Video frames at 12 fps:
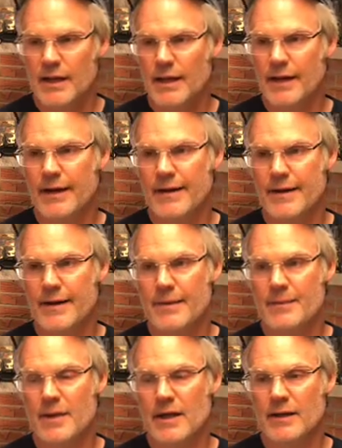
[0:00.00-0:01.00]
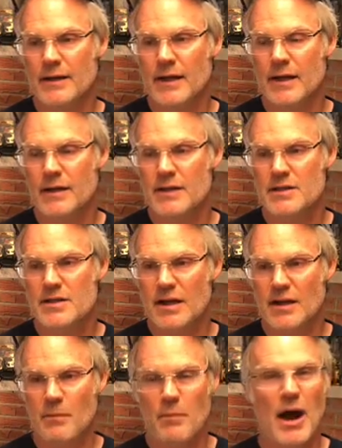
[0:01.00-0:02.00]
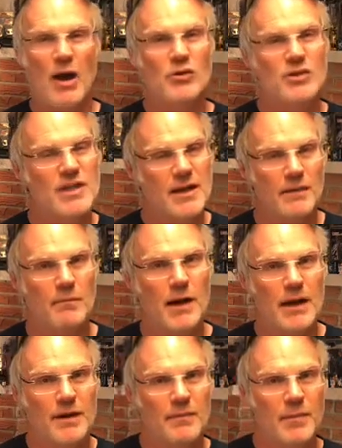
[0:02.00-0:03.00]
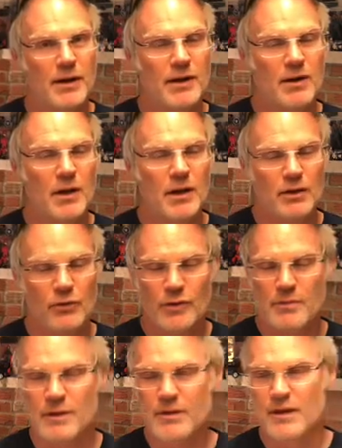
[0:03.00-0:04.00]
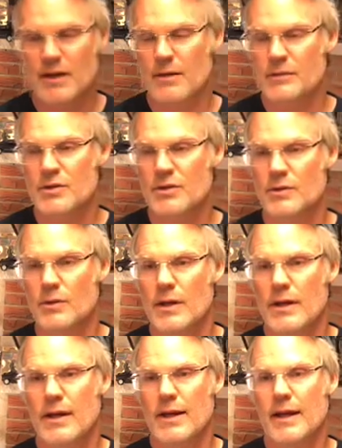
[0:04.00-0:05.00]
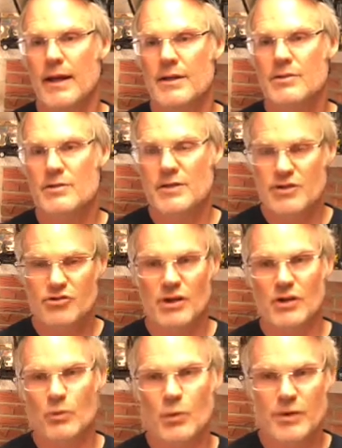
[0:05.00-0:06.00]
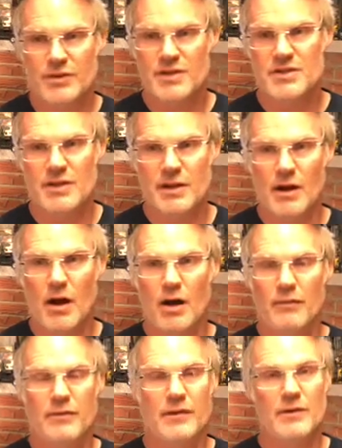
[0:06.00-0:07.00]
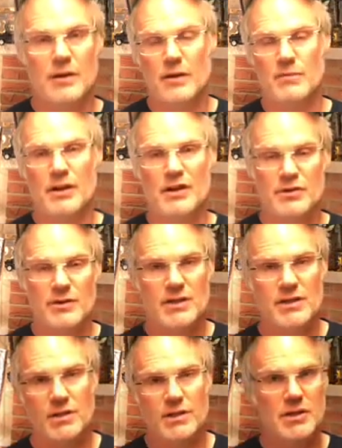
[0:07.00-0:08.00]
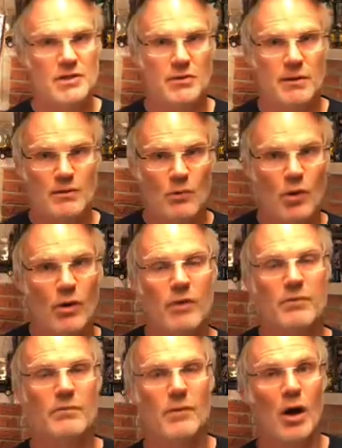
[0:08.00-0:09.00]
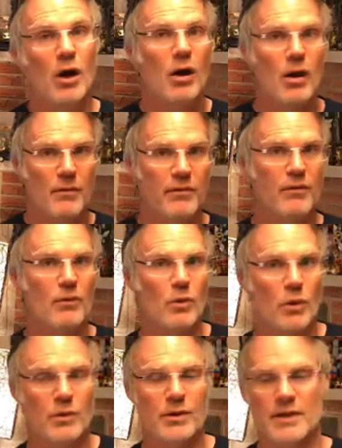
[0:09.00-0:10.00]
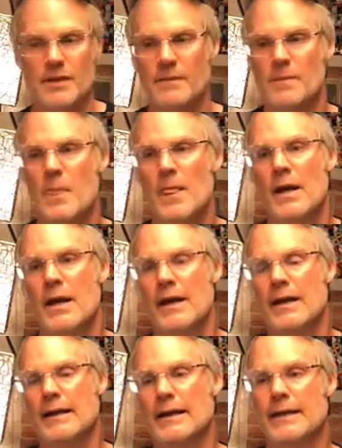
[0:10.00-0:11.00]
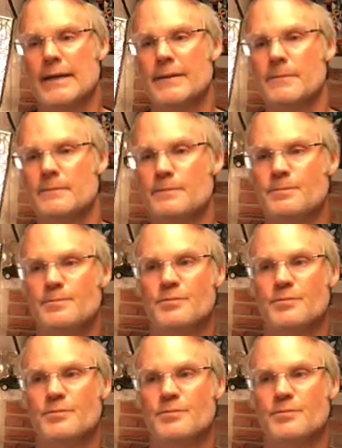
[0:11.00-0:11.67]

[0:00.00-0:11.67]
um, and and is kind of bound to him by a, by a, agreement they come to, and so he's trying to work this thing off, and and by doing so he's doing more harm for Ronodin. Um,